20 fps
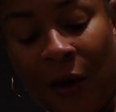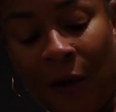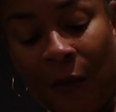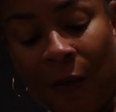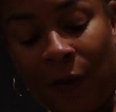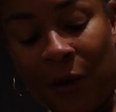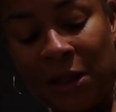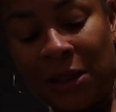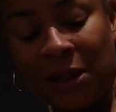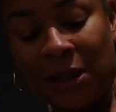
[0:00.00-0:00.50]

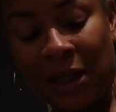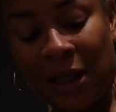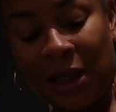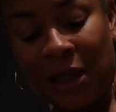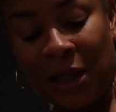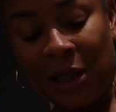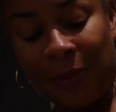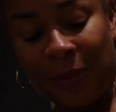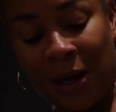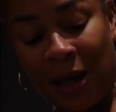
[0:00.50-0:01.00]
what's
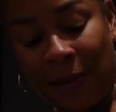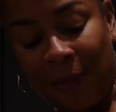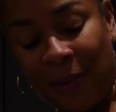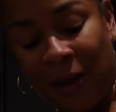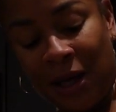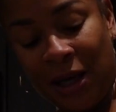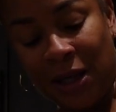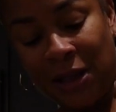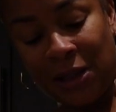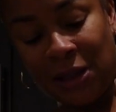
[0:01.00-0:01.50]
in the black
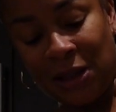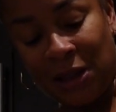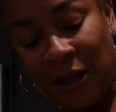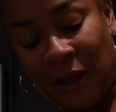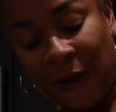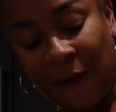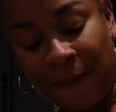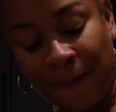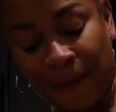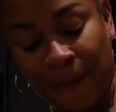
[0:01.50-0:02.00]
beans
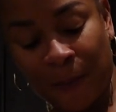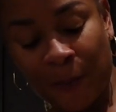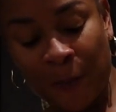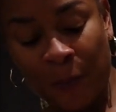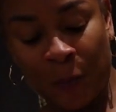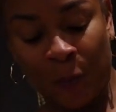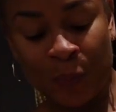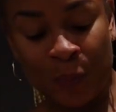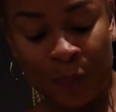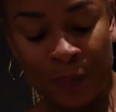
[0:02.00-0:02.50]

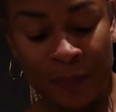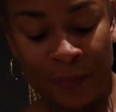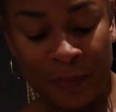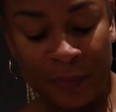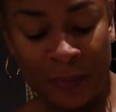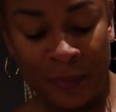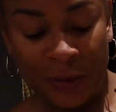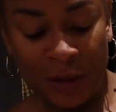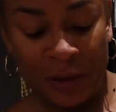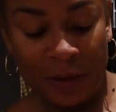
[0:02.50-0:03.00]

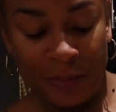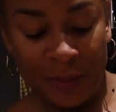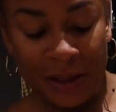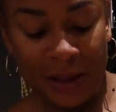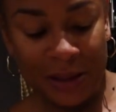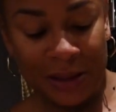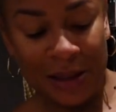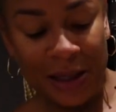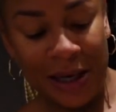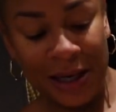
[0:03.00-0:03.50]

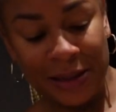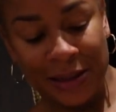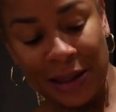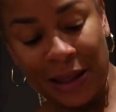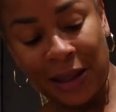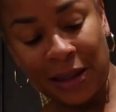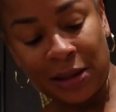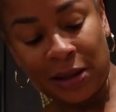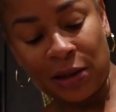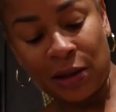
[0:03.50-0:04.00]
because it has
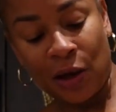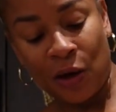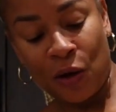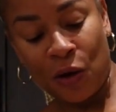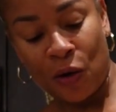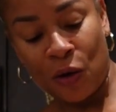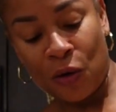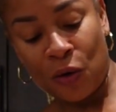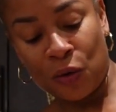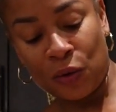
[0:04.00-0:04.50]
like its
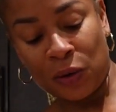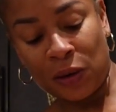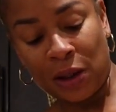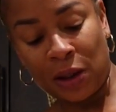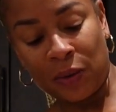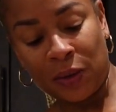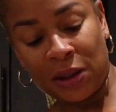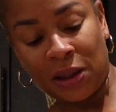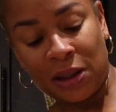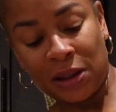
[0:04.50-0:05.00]
own
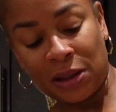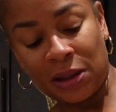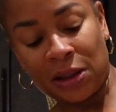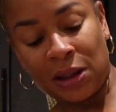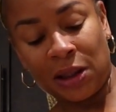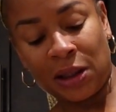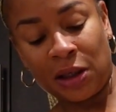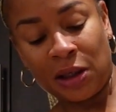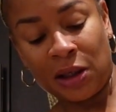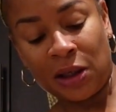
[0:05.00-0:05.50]
liquid that it's
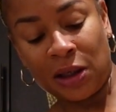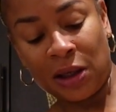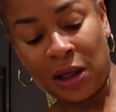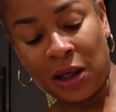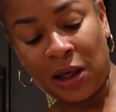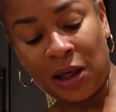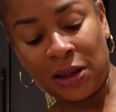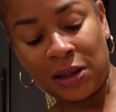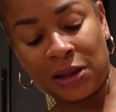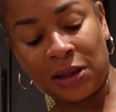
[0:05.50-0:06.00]
gonna cook
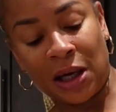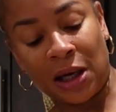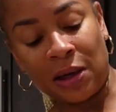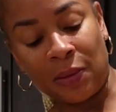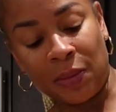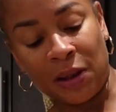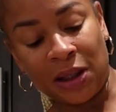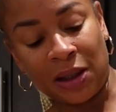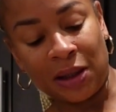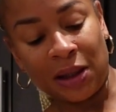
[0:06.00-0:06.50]
in. It's kind of
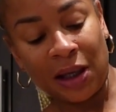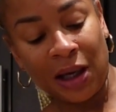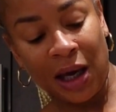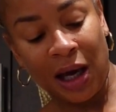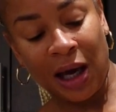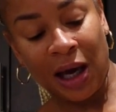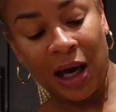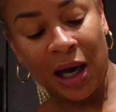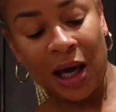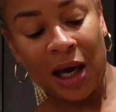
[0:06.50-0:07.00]
been in the
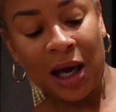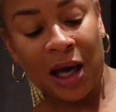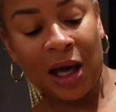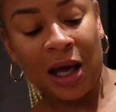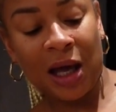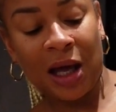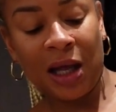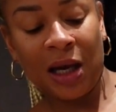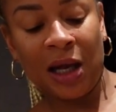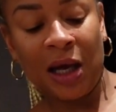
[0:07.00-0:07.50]

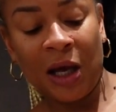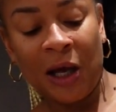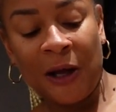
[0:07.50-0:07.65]
can.